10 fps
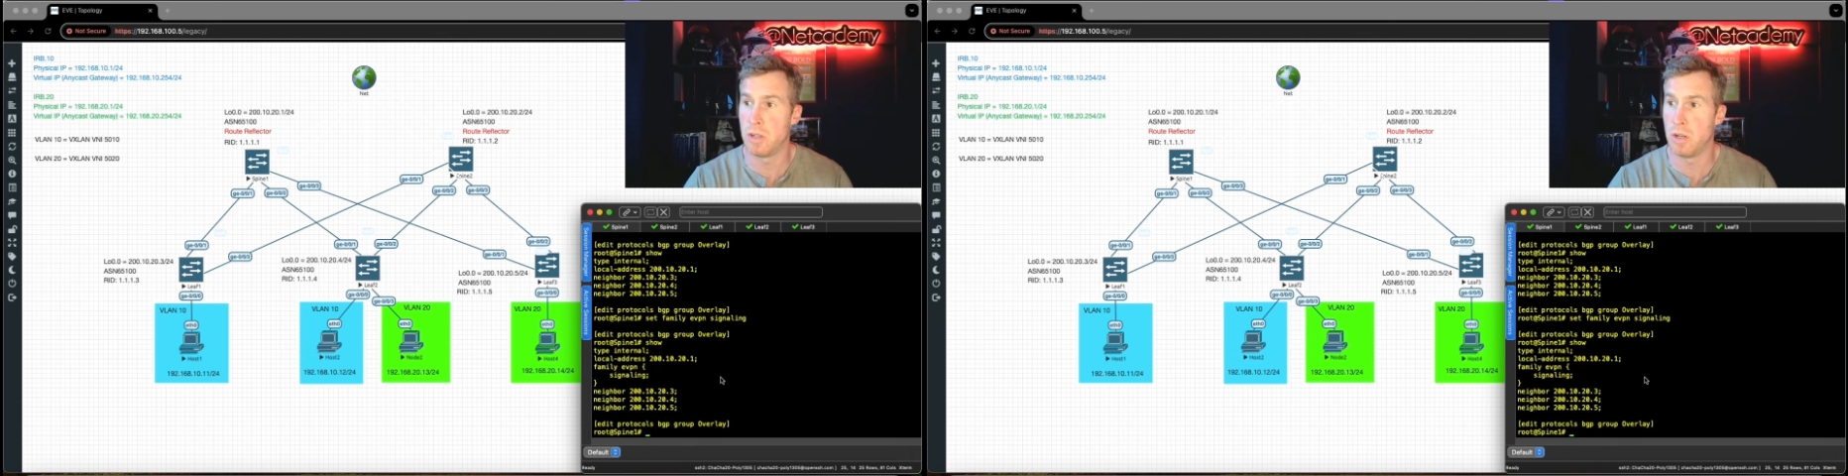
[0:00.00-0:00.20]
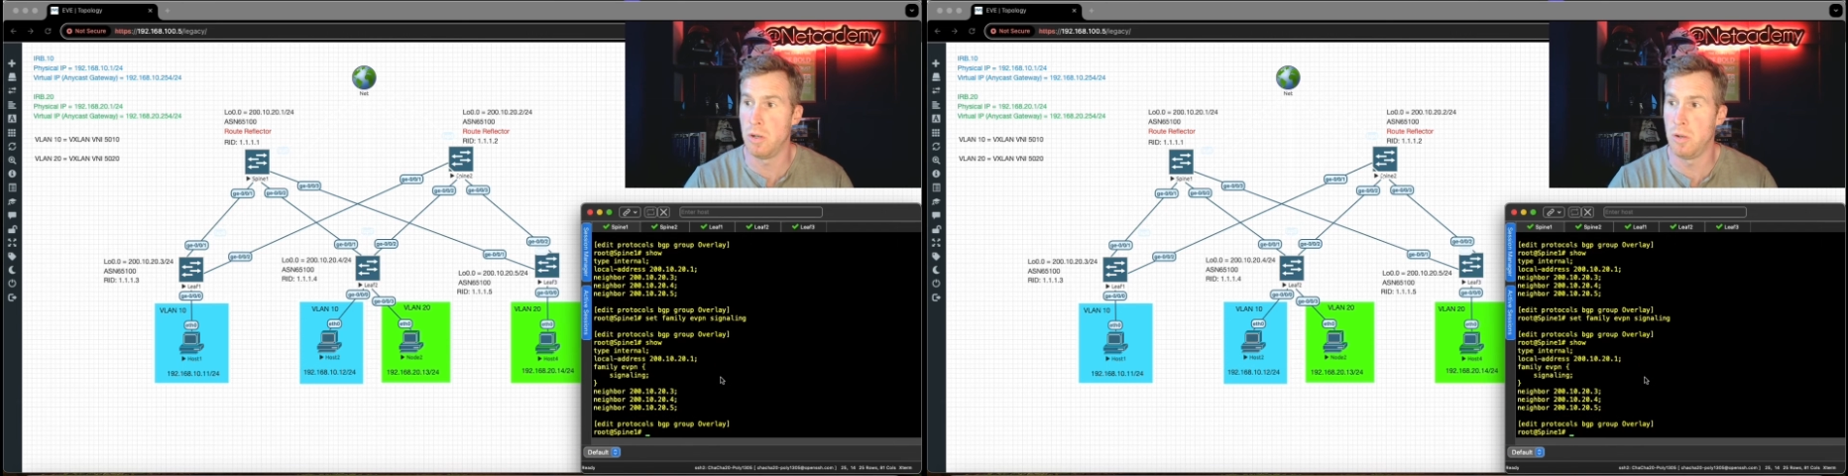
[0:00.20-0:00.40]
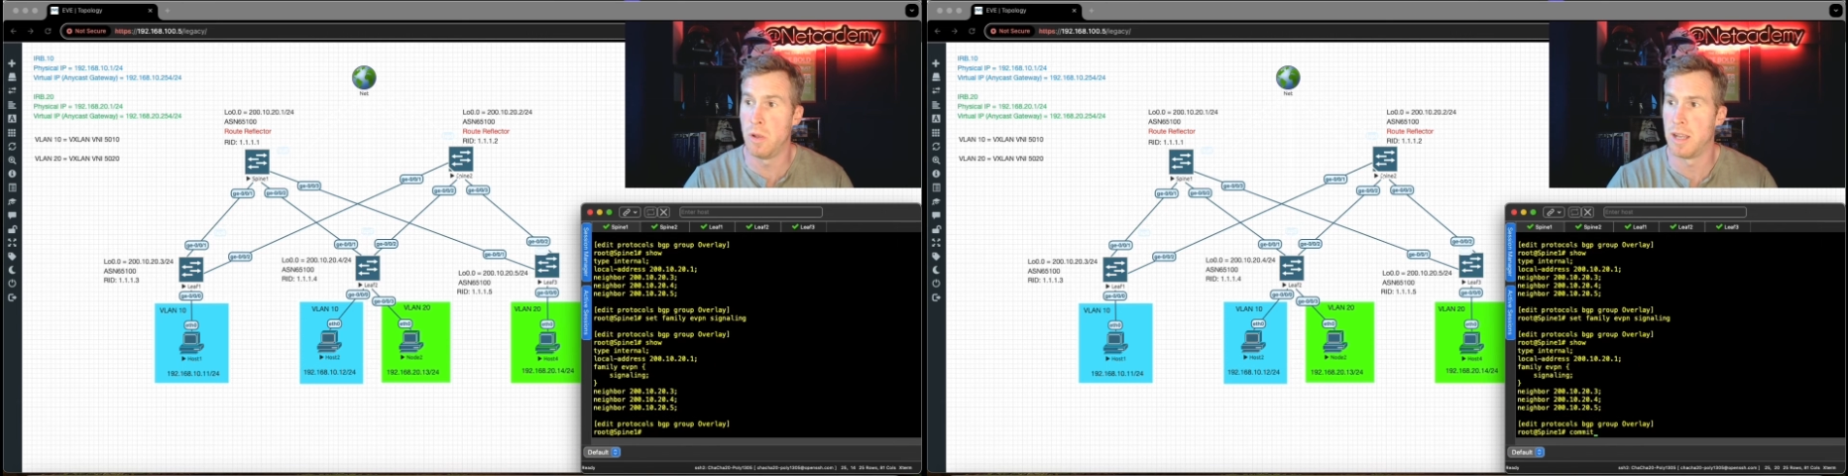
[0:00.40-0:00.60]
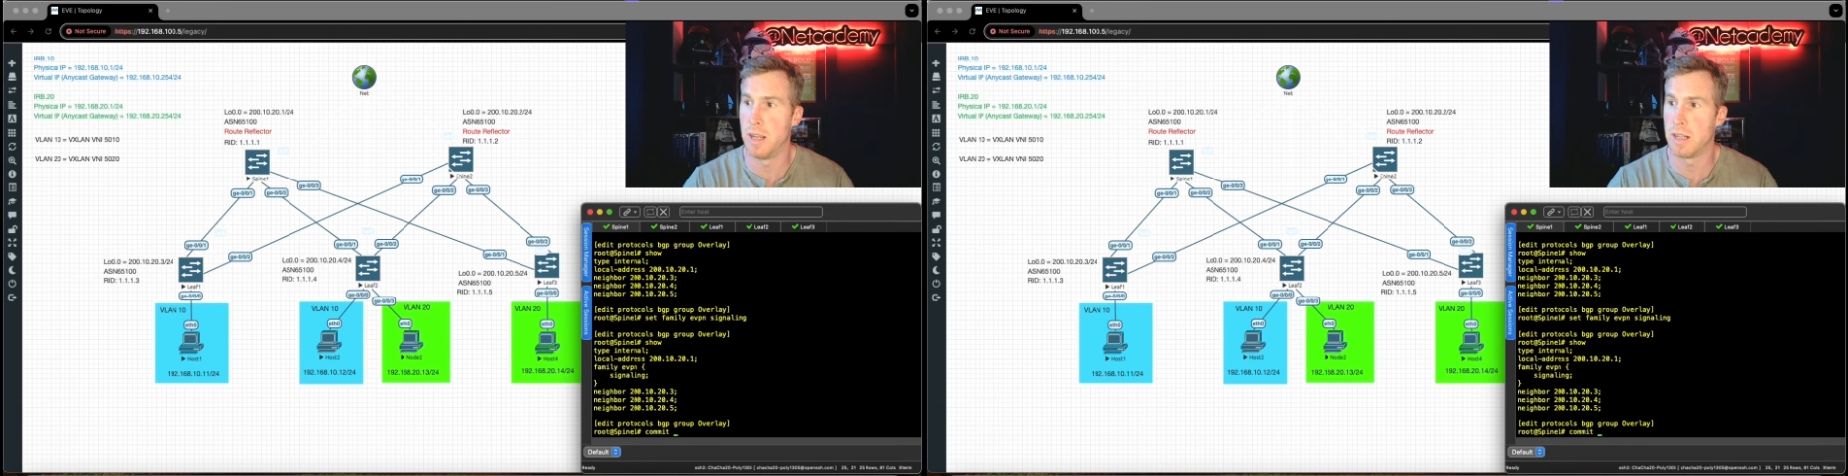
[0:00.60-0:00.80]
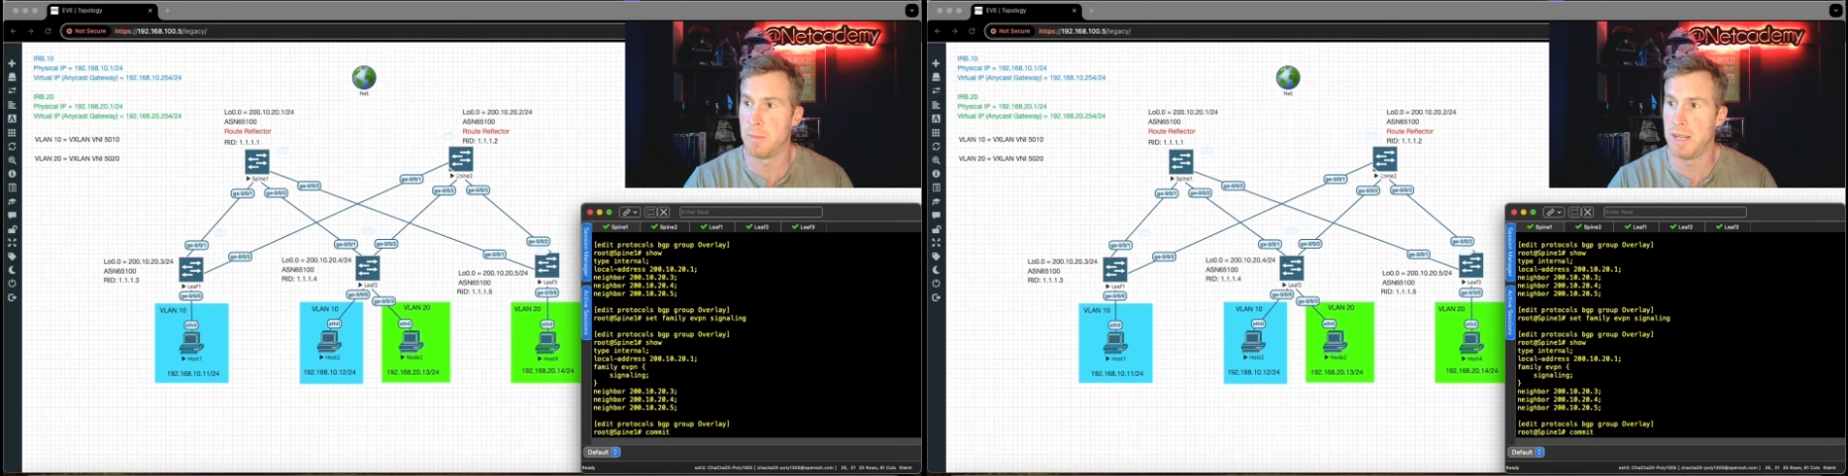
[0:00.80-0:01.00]
do
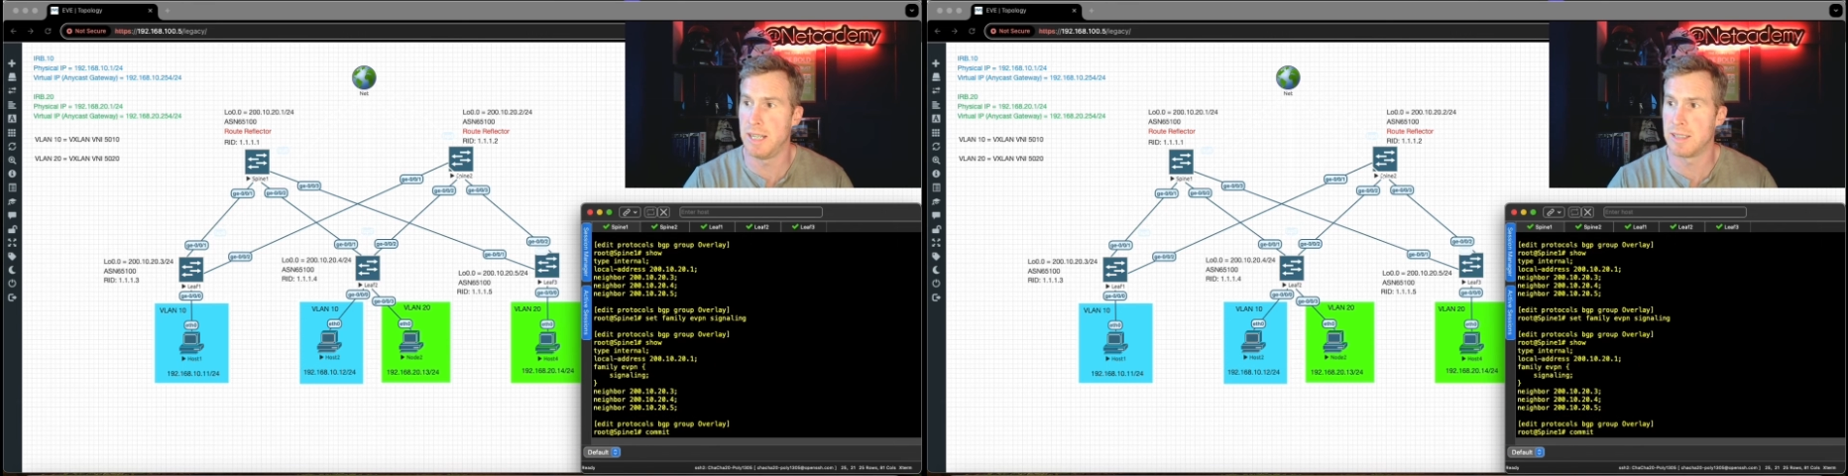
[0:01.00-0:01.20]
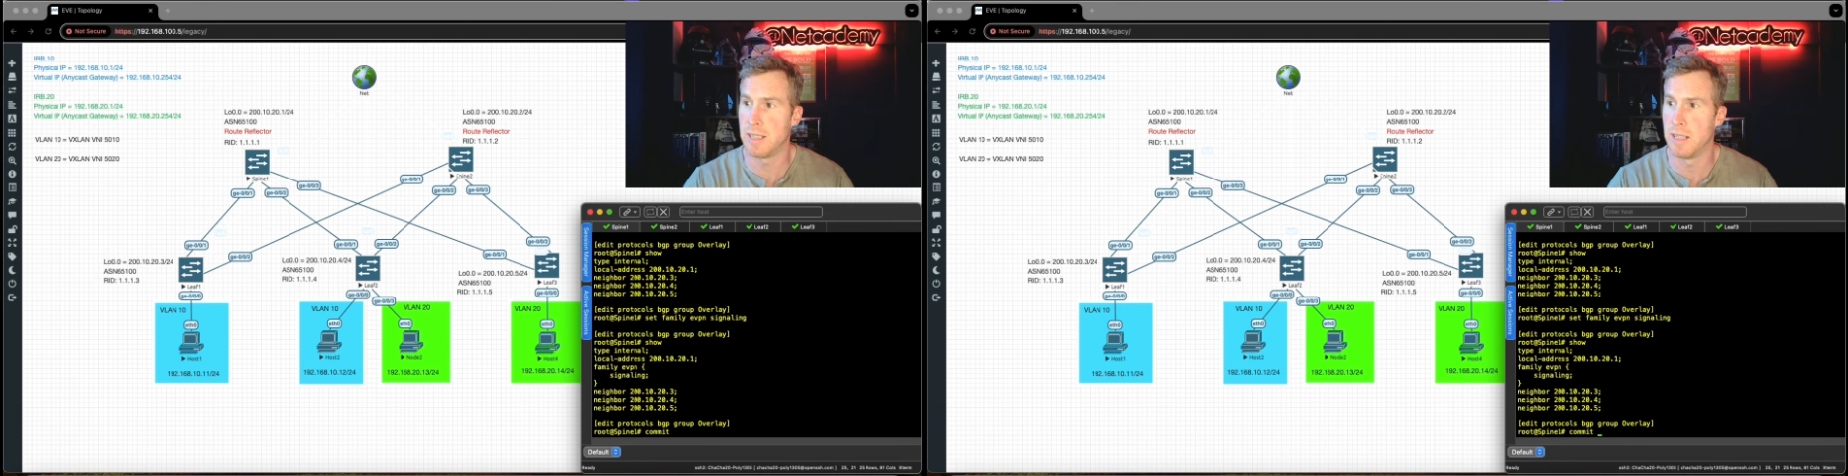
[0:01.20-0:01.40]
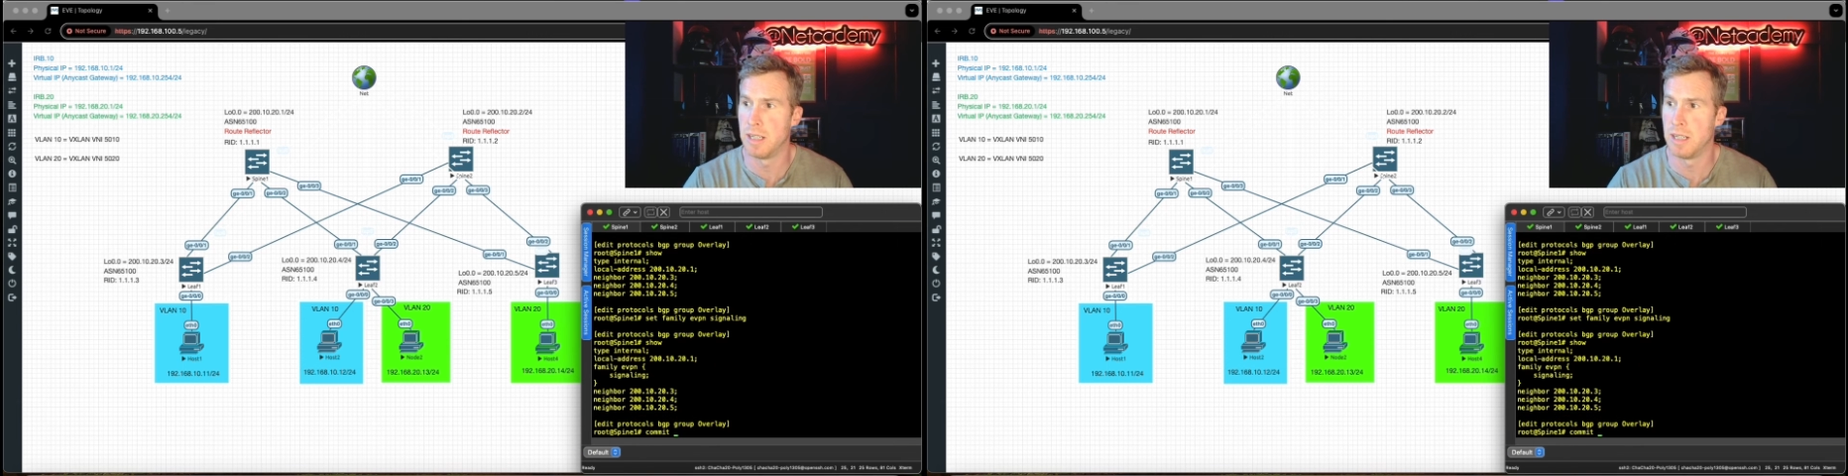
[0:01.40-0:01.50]
a commit